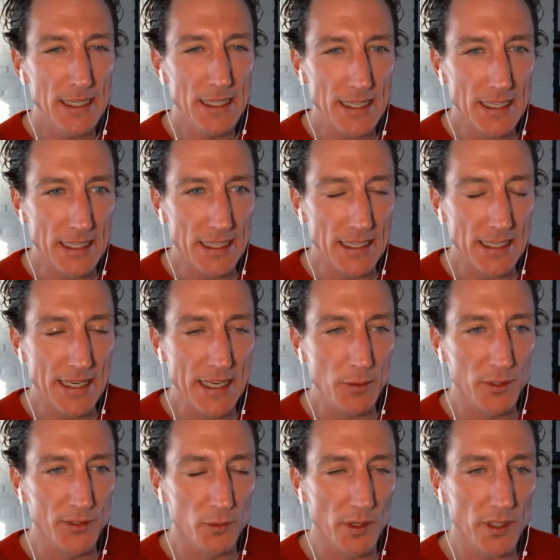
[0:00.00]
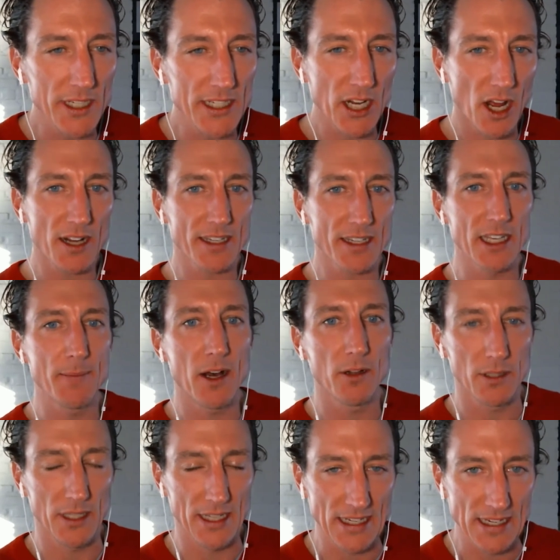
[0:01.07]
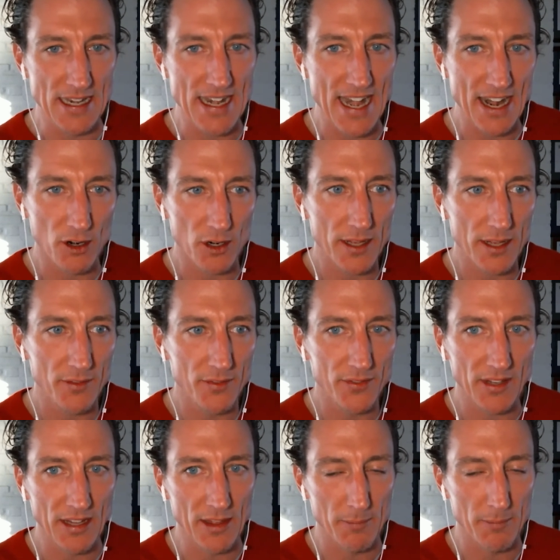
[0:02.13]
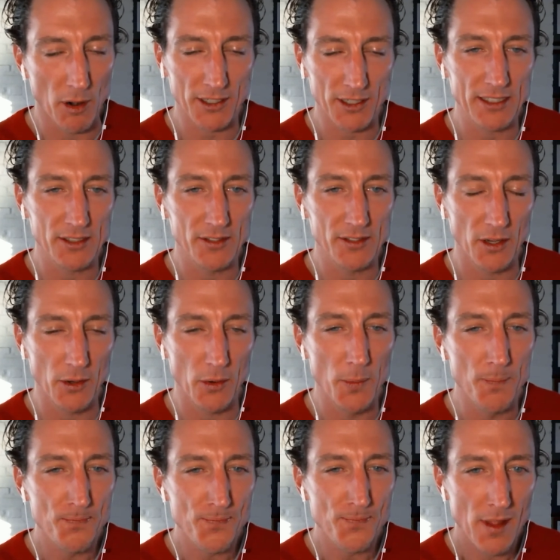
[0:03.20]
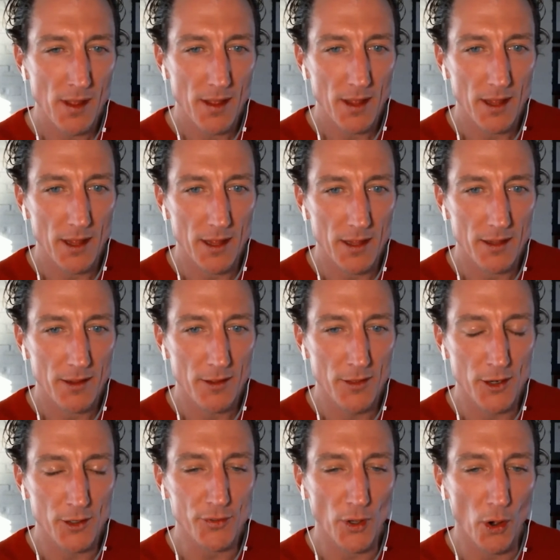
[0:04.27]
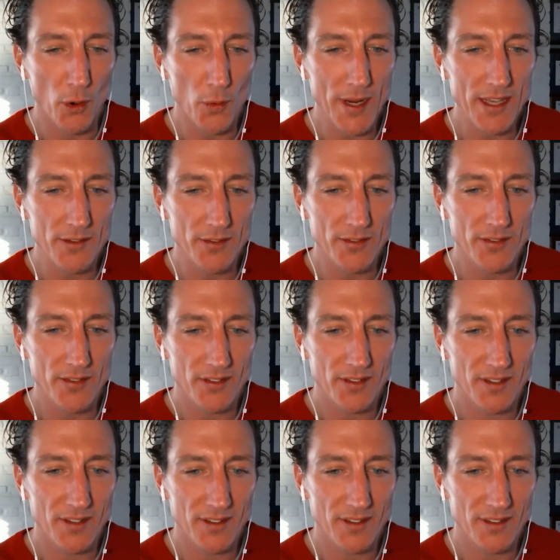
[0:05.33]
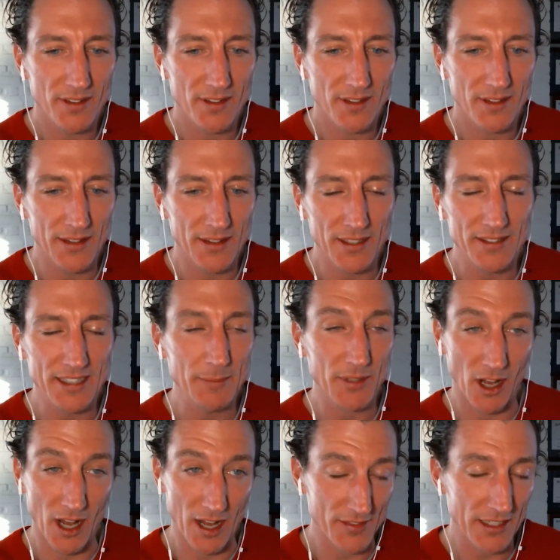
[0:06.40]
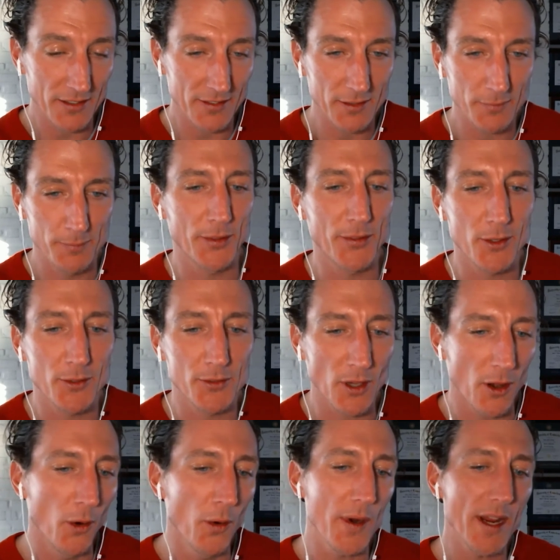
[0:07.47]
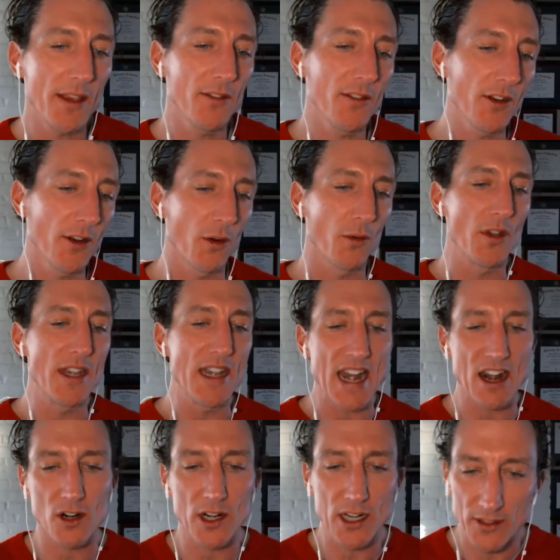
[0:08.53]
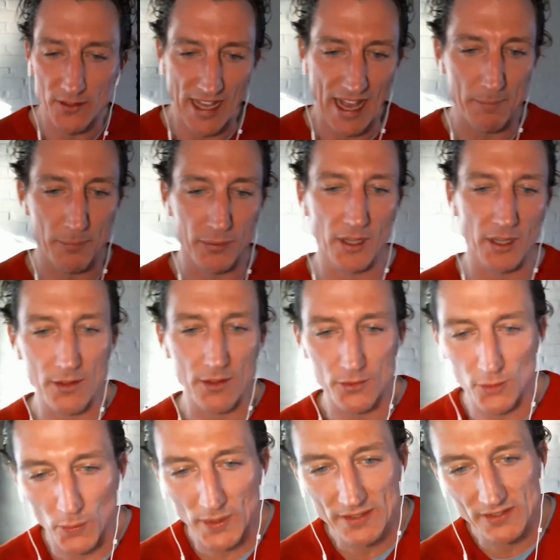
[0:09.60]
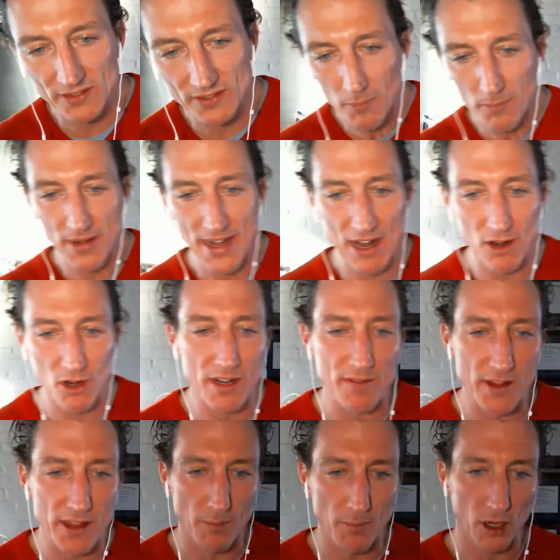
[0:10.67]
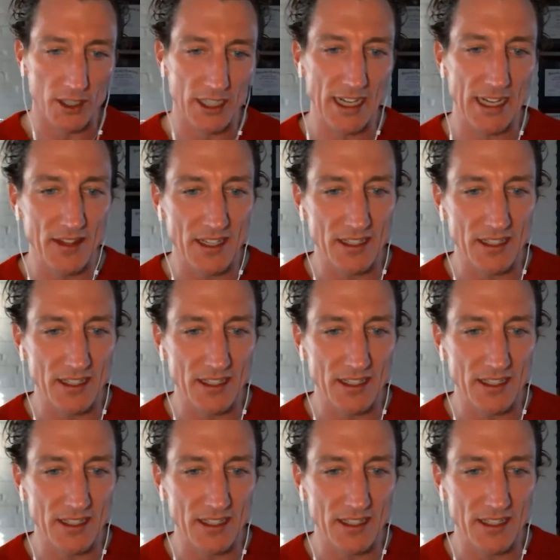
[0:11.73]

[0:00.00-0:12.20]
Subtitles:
he was really talking about like narratives in the market. So there's always, and this seems obvious, but there's always, narratives at play. There's always some narrative in the market, and